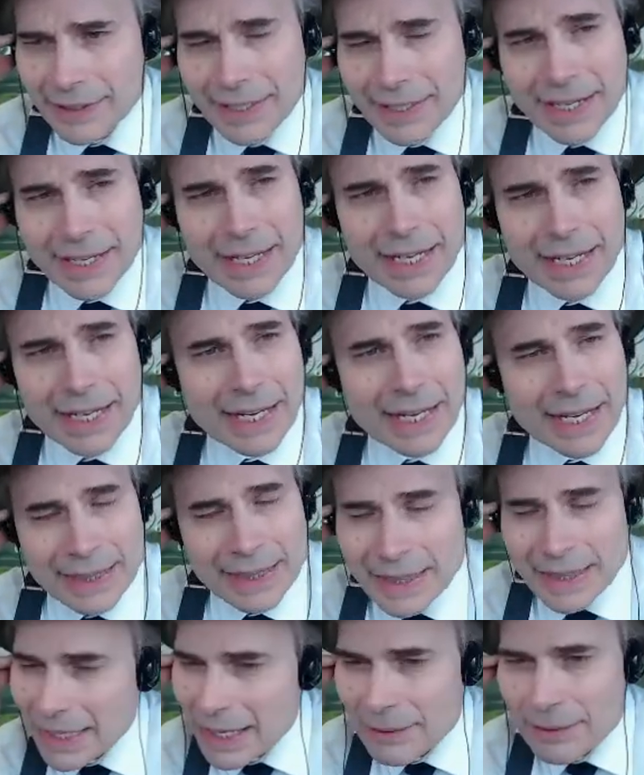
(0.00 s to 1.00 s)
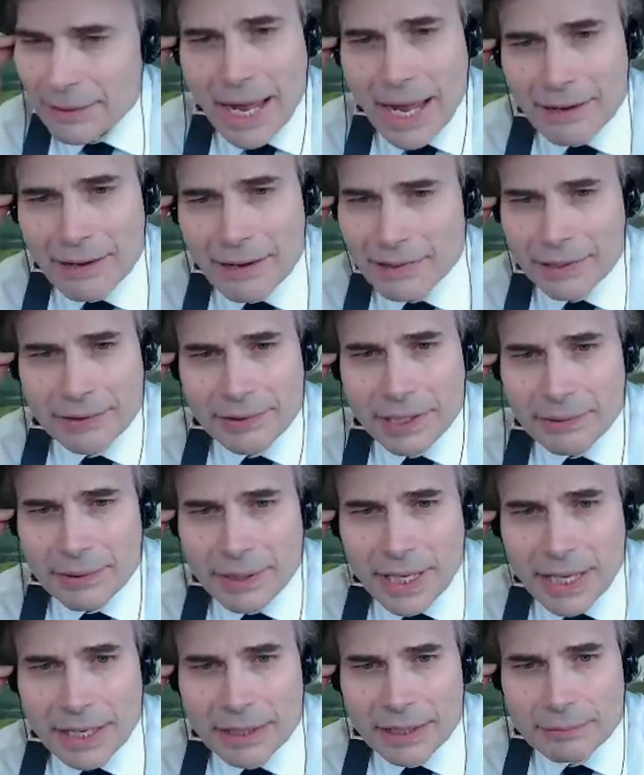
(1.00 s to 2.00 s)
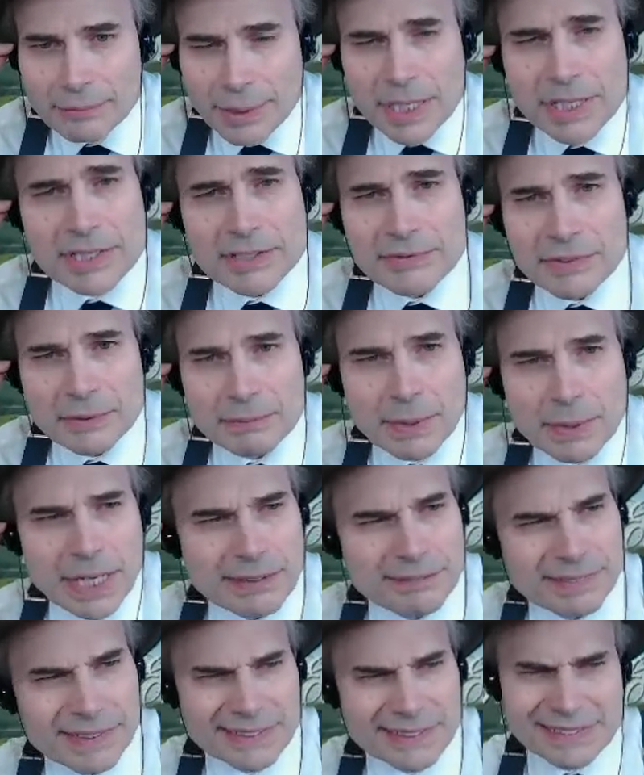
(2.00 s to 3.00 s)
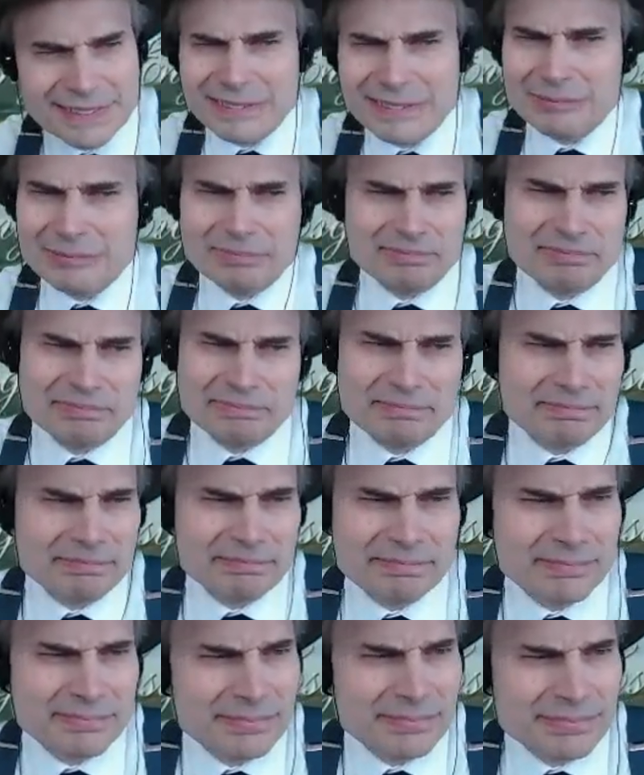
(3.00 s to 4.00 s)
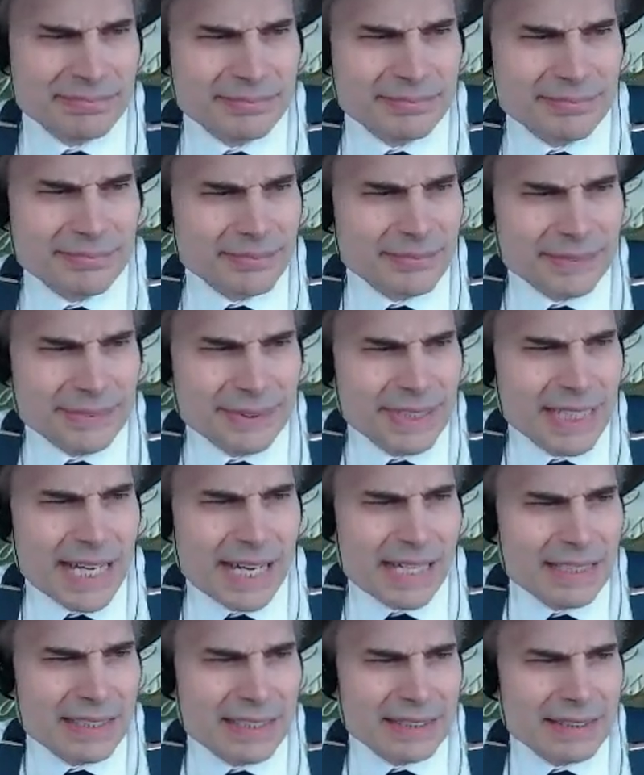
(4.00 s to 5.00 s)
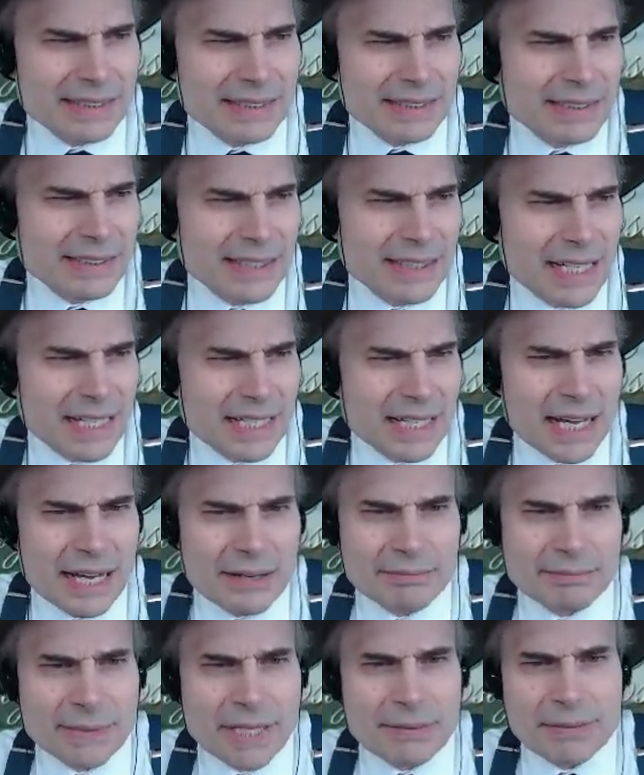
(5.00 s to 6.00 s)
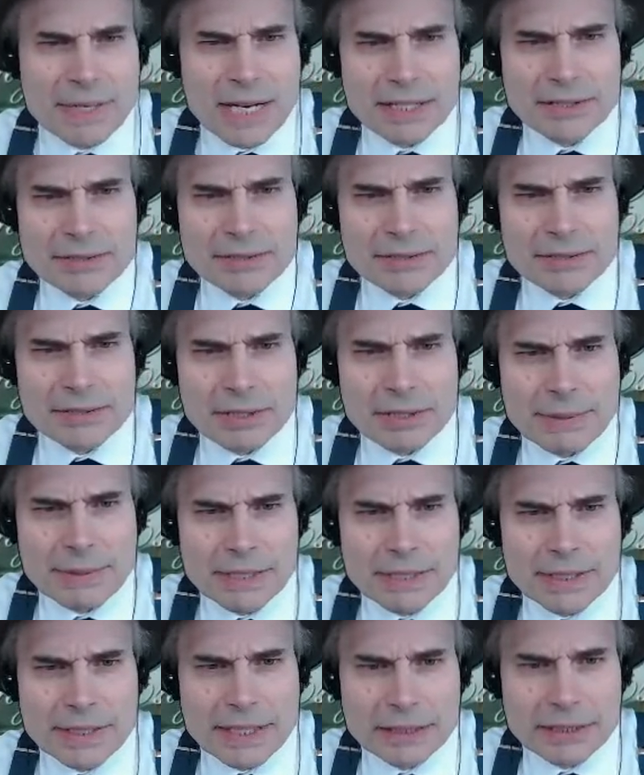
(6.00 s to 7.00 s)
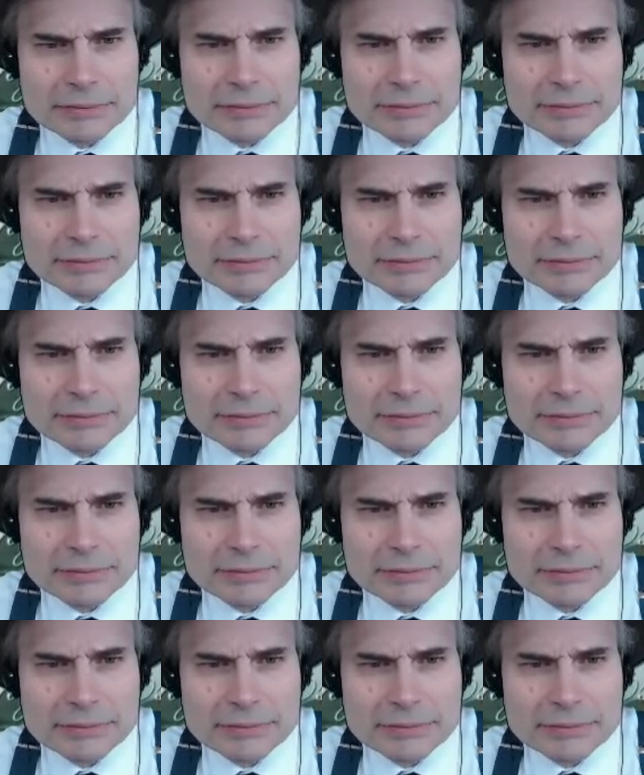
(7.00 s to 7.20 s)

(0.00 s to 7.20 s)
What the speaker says: I think I have to agree with that. Beans for breakfast? Yeah. I'm not too sure about that.